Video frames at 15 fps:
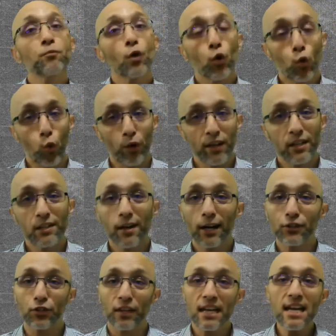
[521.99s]
according to
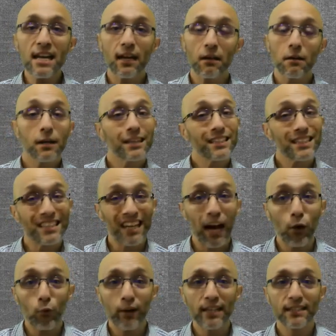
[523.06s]
Dr. King, it's not
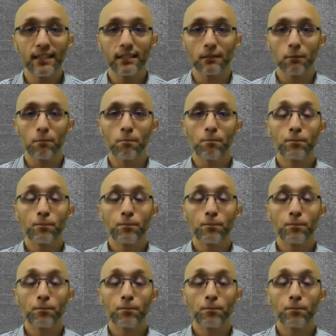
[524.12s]
racism.